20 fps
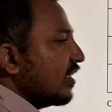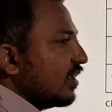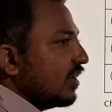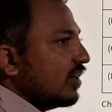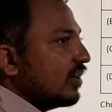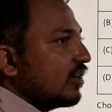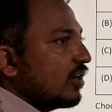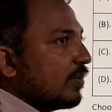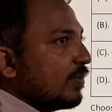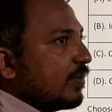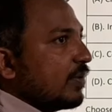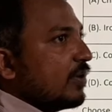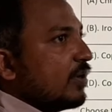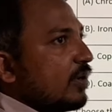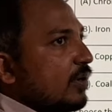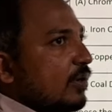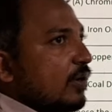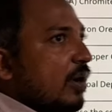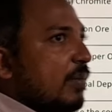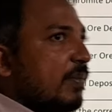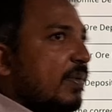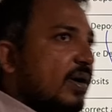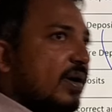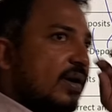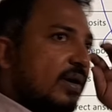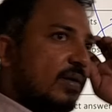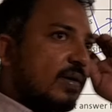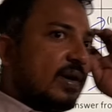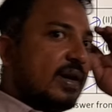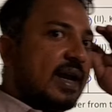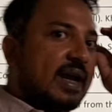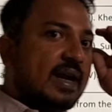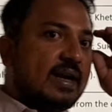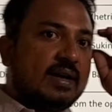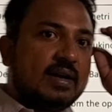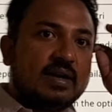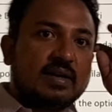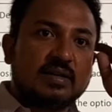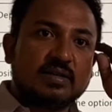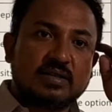In copper you will get
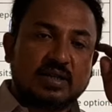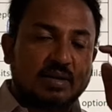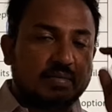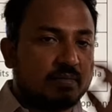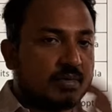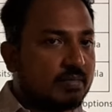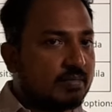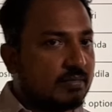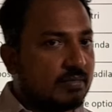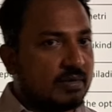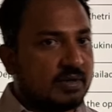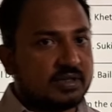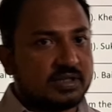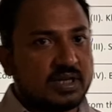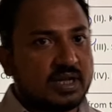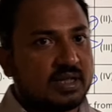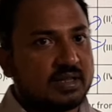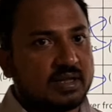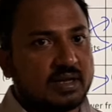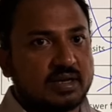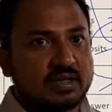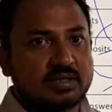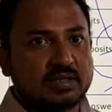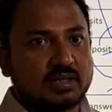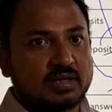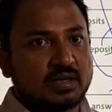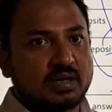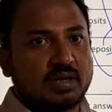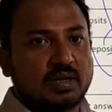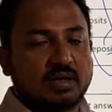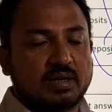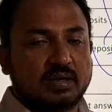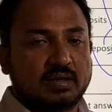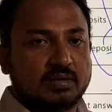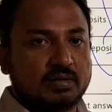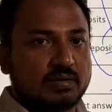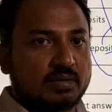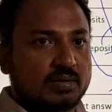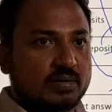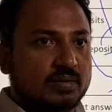in Singhbhum, Odisha, that is in
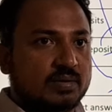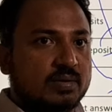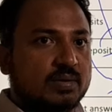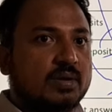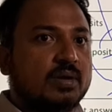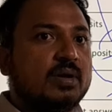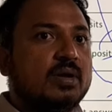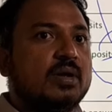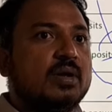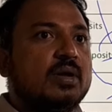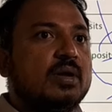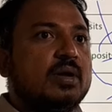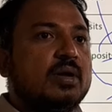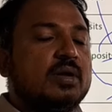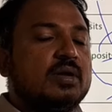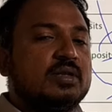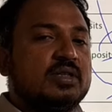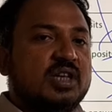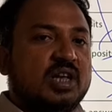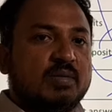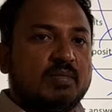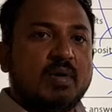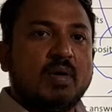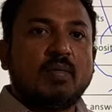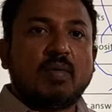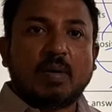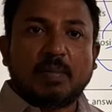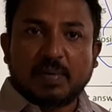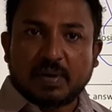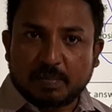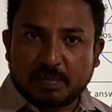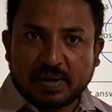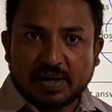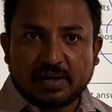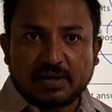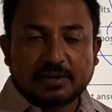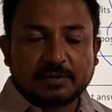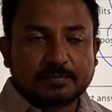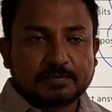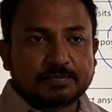your Singhbhum copper
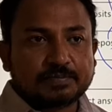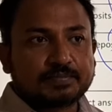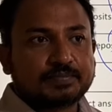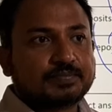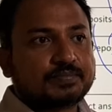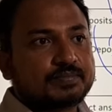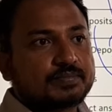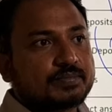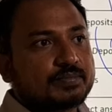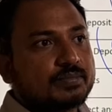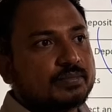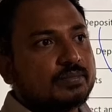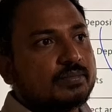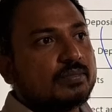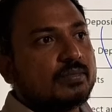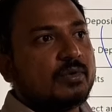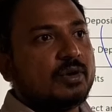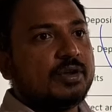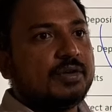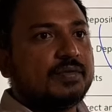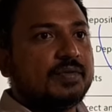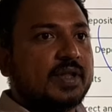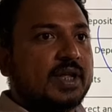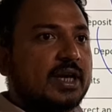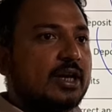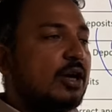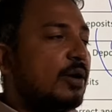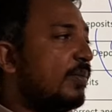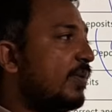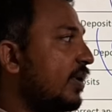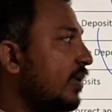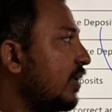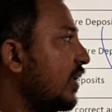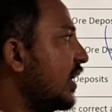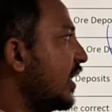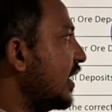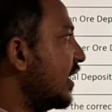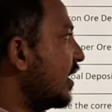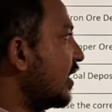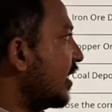belt. Then copper you will
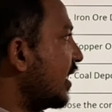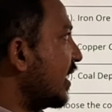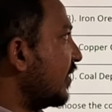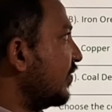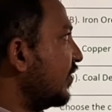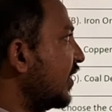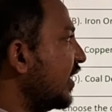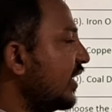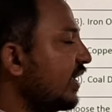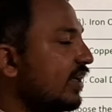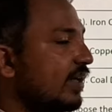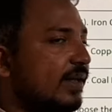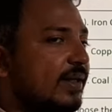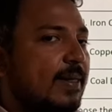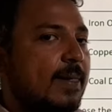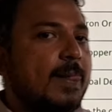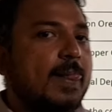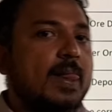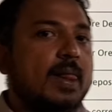get in Khetri.